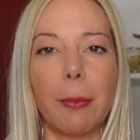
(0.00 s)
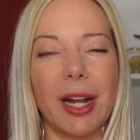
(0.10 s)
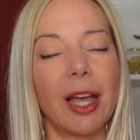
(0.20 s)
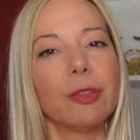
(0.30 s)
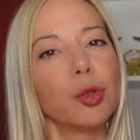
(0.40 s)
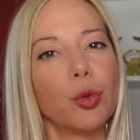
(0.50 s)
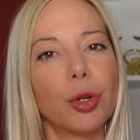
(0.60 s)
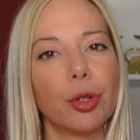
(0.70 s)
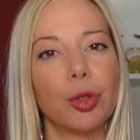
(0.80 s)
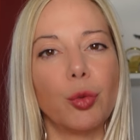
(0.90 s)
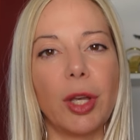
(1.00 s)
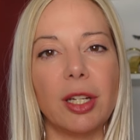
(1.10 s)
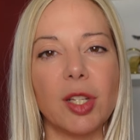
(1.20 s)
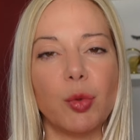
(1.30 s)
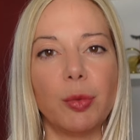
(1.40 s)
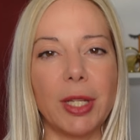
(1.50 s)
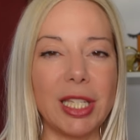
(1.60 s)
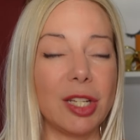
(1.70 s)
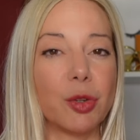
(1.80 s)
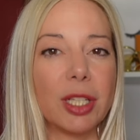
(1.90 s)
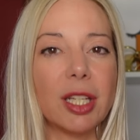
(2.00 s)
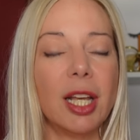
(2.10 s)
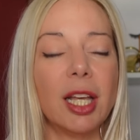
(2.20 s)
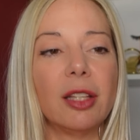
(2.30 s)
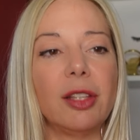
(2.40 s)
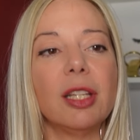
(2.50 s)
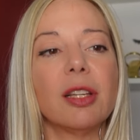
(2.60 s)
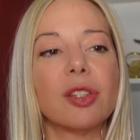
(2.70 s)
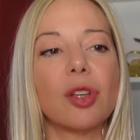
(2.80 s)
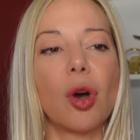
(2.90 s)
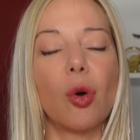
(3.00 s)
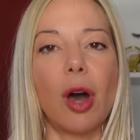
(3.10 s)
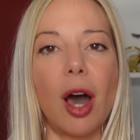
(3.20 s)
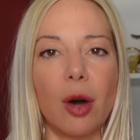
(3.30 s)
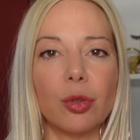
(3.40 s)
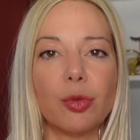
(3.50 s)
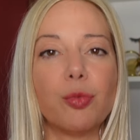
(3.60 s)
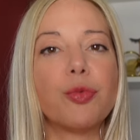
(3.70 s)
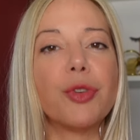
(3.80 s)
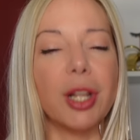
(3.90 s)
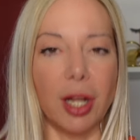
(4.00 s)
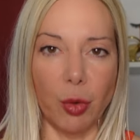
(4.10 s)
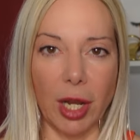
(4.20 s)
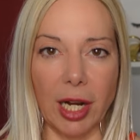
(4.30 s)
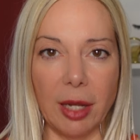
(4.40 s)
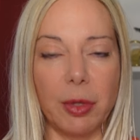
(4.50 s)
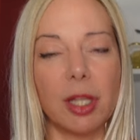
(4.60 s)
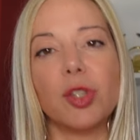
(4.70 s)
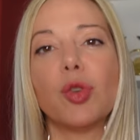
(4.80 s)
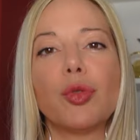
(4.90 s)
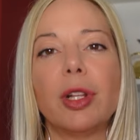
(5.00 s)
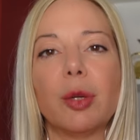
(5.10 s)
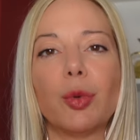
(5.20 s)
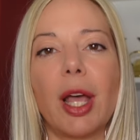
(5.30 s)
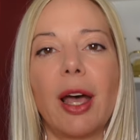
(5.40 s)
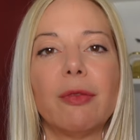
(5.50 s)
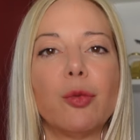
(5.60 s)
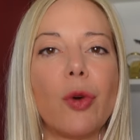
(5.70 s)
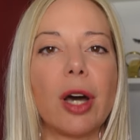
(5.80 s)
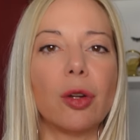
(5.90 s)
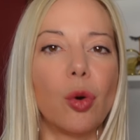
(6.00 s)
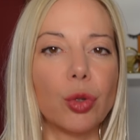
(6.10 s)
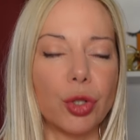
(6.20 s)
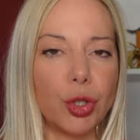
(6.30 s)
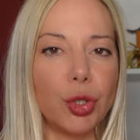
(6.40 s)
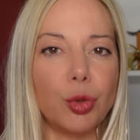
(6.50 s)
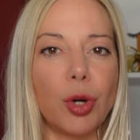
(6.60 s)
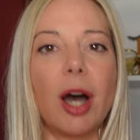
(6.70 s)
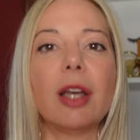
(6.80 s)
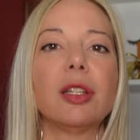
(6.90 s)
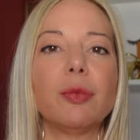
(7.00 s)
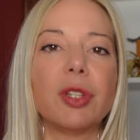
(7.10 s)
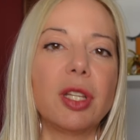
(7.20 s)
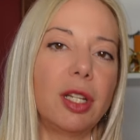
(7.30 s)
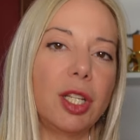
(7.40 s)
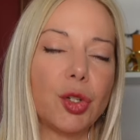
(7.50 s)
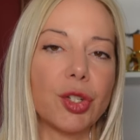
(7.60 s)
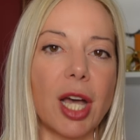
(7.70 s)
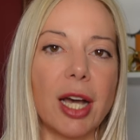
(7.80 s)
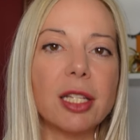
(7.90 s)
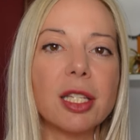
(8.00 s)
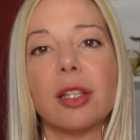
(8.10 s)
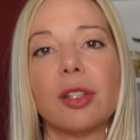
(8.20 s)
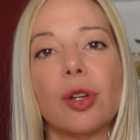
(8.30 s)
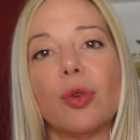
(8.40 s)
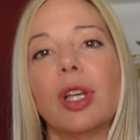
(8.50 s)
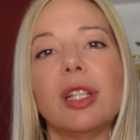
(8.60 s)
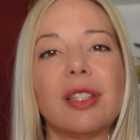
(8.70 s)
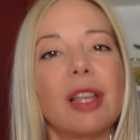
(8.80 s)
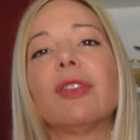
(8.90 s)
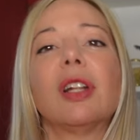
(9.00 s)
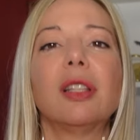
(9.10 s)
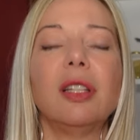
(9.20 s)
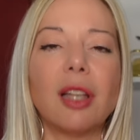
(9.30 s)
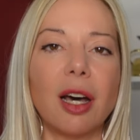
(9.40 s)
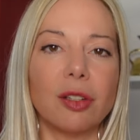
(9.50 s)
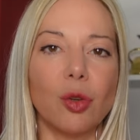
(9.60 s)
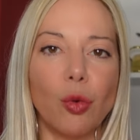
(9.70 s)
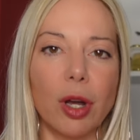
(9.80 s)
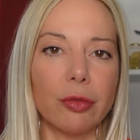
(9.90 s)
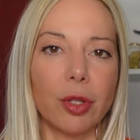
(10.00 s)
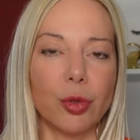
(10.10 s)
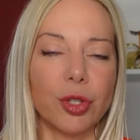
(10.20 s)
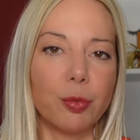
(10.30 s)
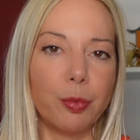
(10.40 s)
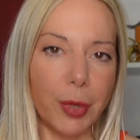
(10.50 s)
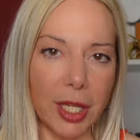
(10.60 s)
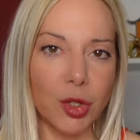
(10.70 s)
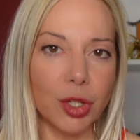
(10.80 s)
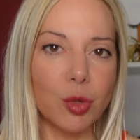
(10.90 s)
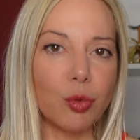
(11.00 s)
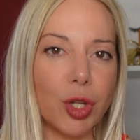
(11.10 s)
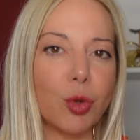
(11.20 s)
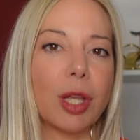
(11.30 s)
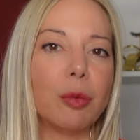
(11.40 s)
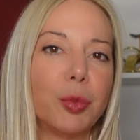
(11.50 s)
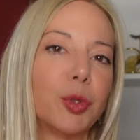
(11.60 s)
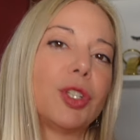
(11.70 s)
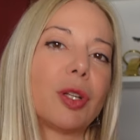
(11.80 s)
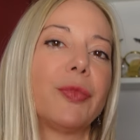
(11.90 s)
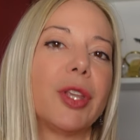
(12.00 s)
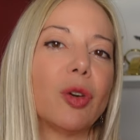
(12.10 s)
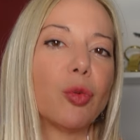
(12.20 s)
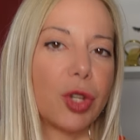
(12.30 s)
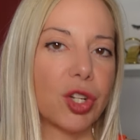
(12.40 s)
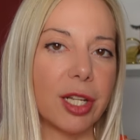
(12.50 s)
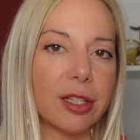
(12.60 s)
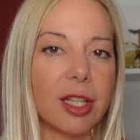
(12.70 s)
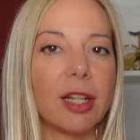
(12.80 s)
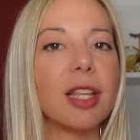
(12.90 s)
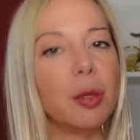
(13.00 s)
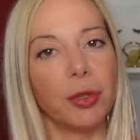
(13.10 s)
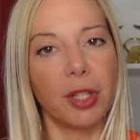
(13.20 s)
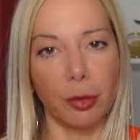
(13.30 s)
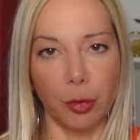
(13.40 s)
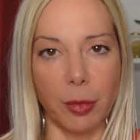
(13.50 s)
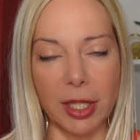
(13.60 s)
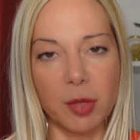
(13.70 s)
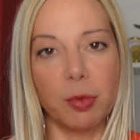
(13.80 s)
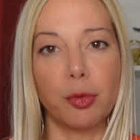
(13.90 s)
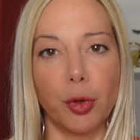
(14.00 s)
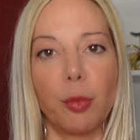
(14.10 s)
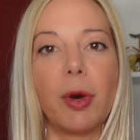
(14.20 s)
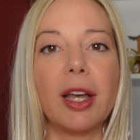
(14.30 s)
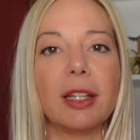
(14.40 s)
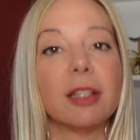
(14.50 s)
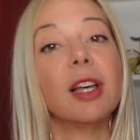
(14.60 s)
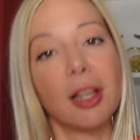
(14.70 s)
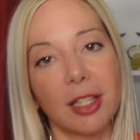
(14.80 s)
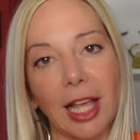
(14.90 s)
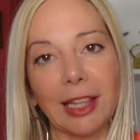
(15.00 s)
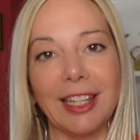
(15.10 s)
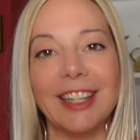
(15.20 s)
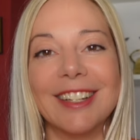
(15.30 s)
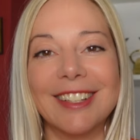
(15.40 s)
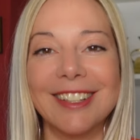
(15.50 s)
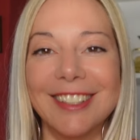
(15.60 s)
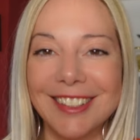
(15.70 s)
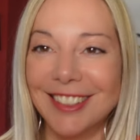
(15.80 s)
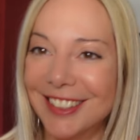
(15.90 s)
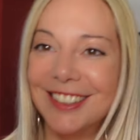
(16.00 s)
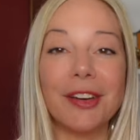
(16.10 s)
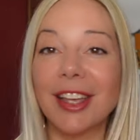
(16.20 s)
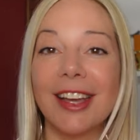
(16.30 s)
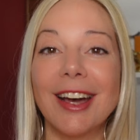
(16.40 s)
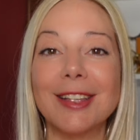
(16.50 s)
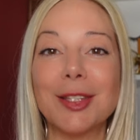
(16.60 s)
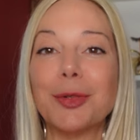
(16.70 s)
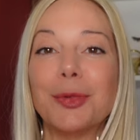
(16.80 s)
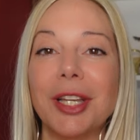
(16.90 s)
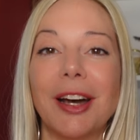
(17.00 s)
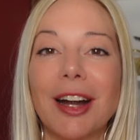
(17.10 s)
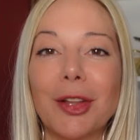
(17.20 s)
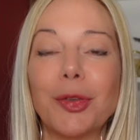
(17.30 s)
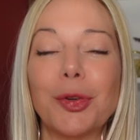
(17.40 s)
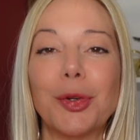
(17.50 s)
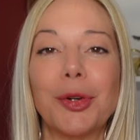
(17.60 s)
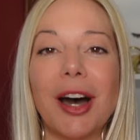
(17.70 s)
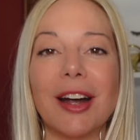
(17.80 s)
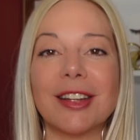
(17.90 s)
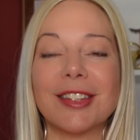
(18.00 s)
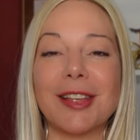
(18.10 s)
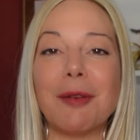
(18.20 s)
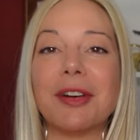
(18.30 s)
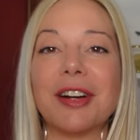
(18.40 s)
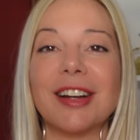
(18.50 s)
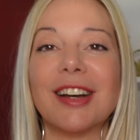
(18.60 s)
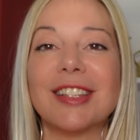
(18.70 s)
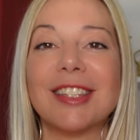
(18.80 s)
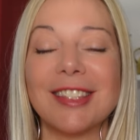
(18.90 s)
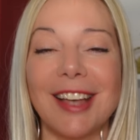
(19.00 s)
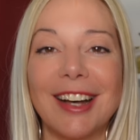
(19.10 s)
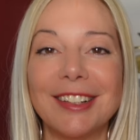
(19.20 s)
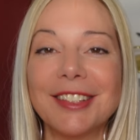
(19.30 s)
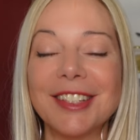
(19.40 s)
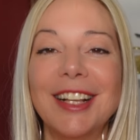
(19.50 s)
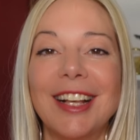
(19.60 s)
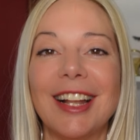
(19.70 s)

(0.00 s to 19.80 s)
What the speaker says: But I have to warn you, the way it is with Best Secret, things go out pretty quickly because usually they would have 1 or 2 items in each size. So it's definitely not one of those pages where you can put something on wish list and keep it there for months before you buy it, sadly. Okay guys, so we are through our summer styles.